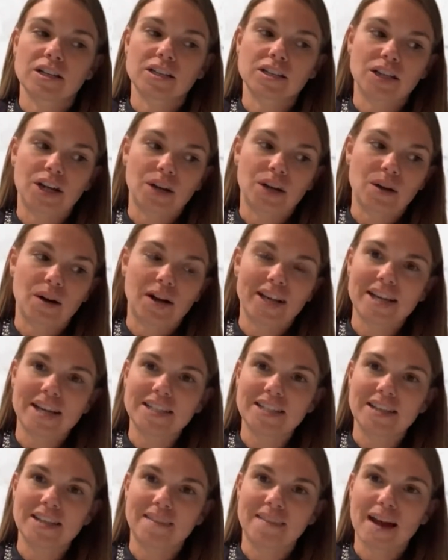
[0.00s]
So I
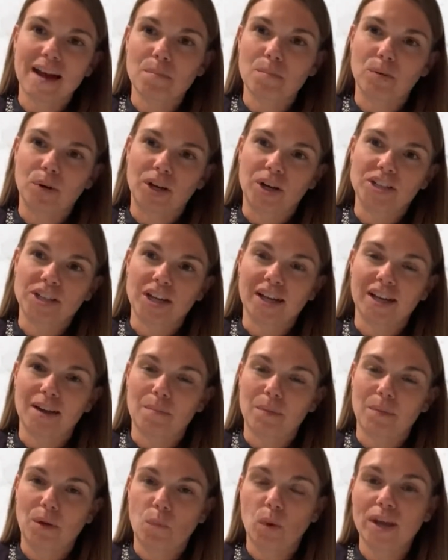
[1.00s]
guess at that point, Jackie, I
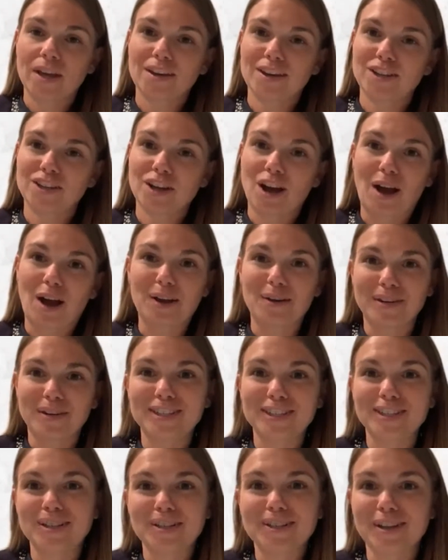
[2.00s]
mean, we can only
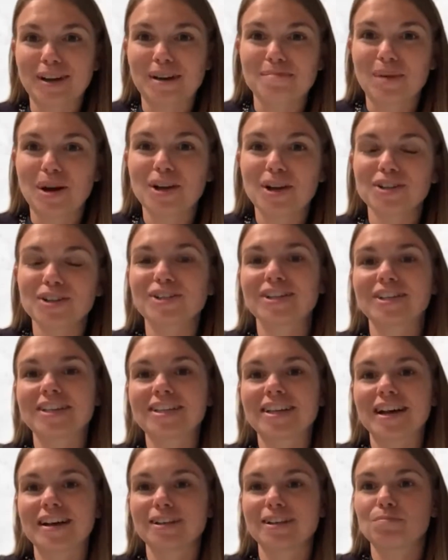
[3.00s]
do so much
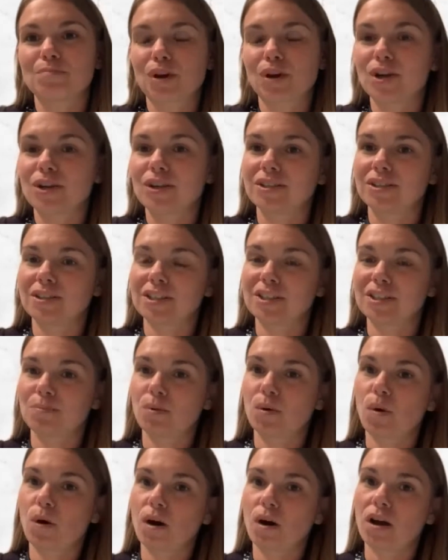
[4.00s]
as brokers to
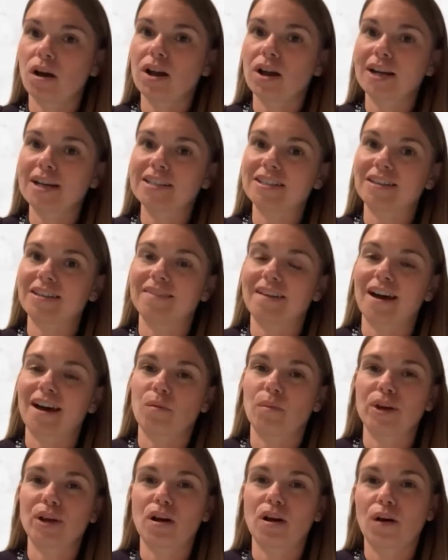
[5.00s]
support our clients in that,
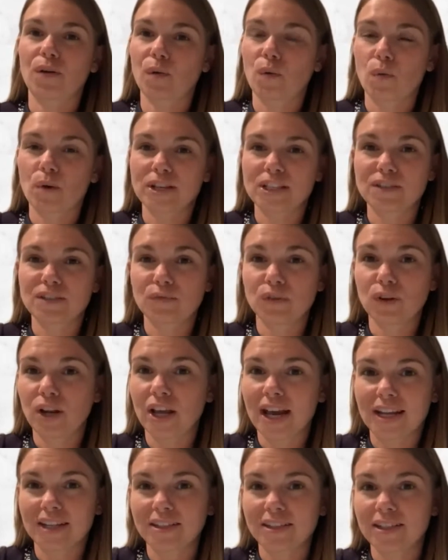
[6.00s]
and we can't always fully
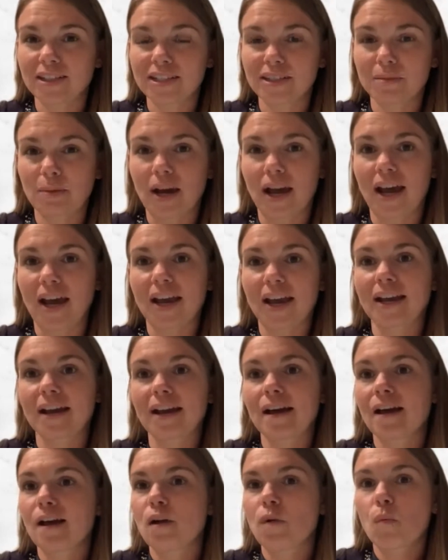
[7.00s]
anticipate
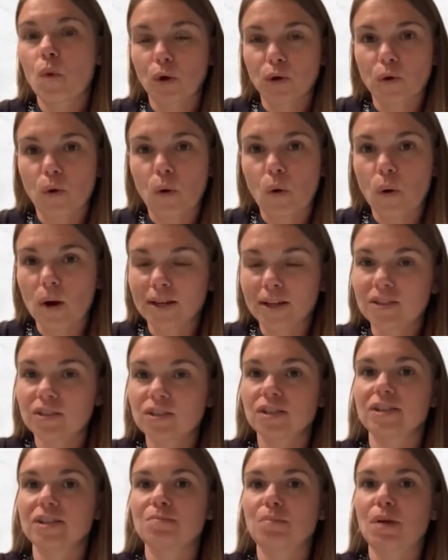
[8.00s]
what your
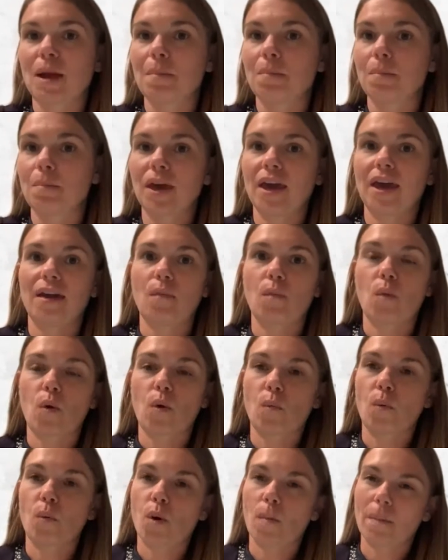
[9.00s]
questions might be and
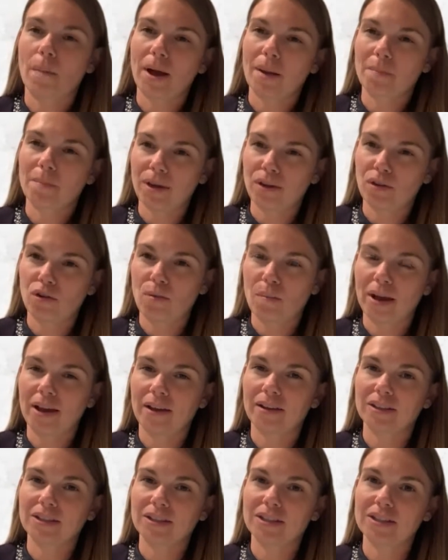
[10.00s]
what might be your
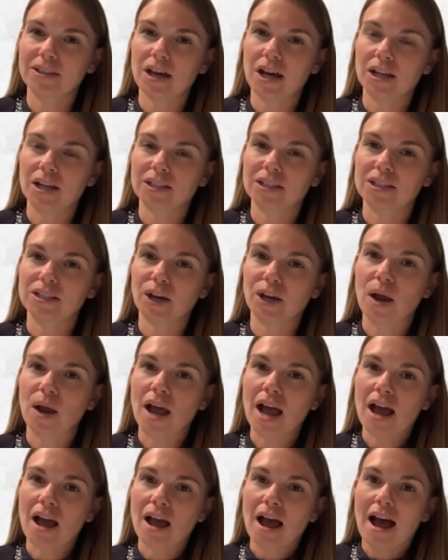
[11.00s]
main concerns. So
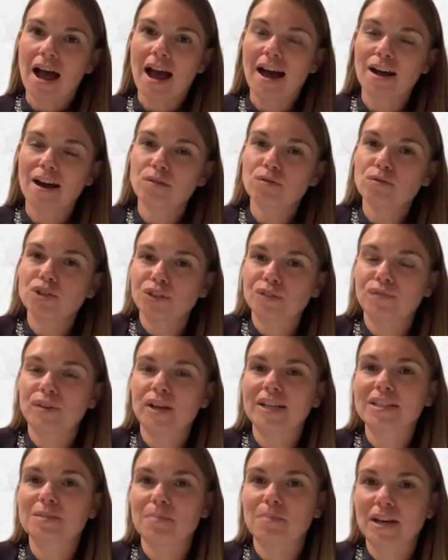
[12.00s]
how do you
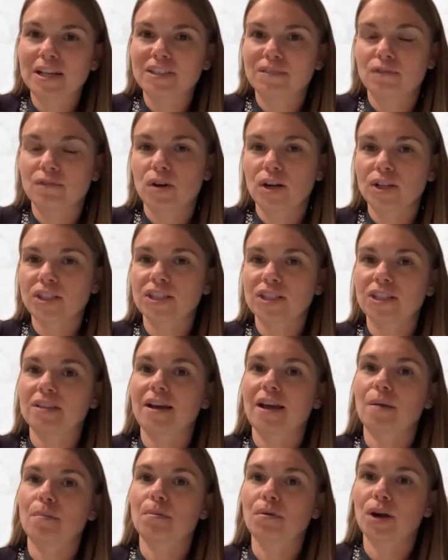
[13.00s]
feel it's best for us to
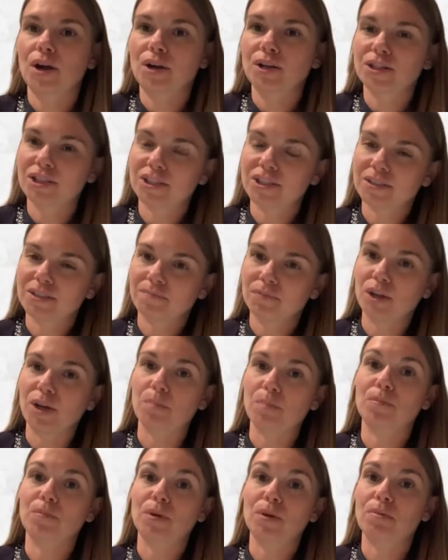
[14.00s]
then approach
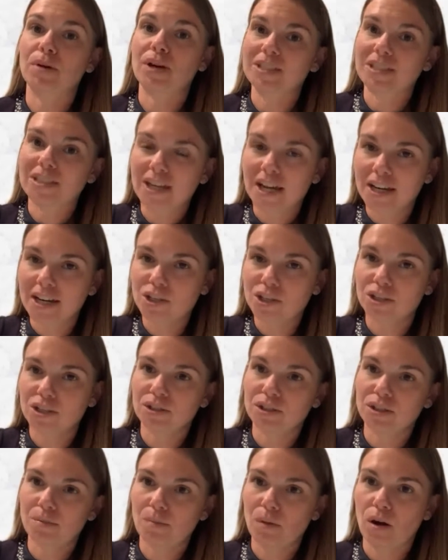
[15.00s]
the
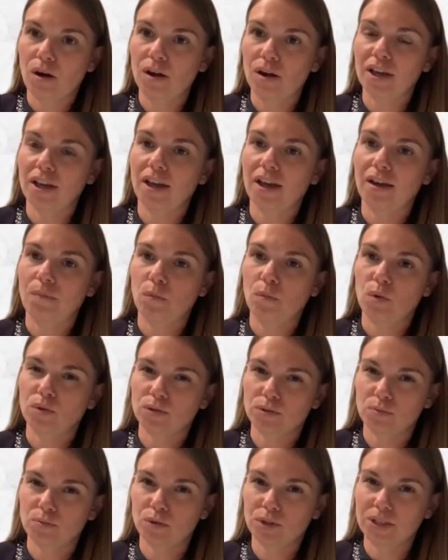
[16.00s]
presentation to market, and
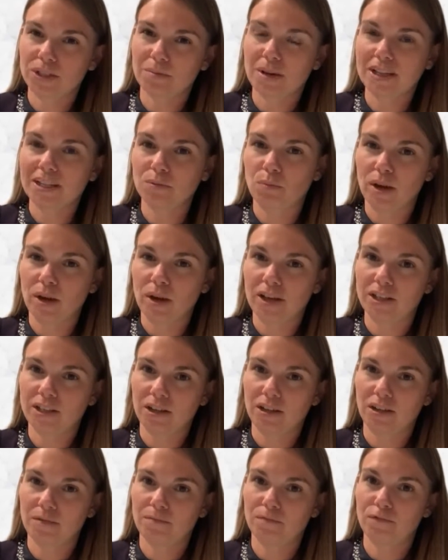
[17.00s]
what's the best way
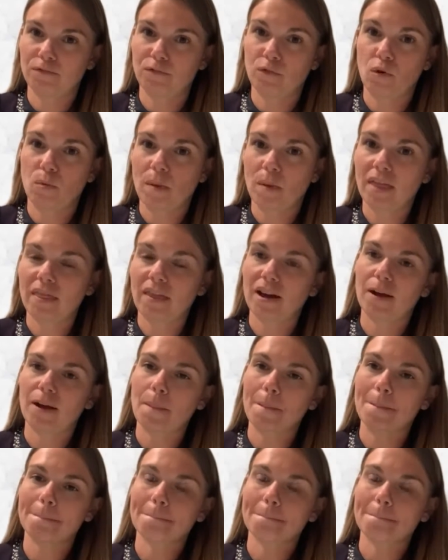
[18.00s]
to format that?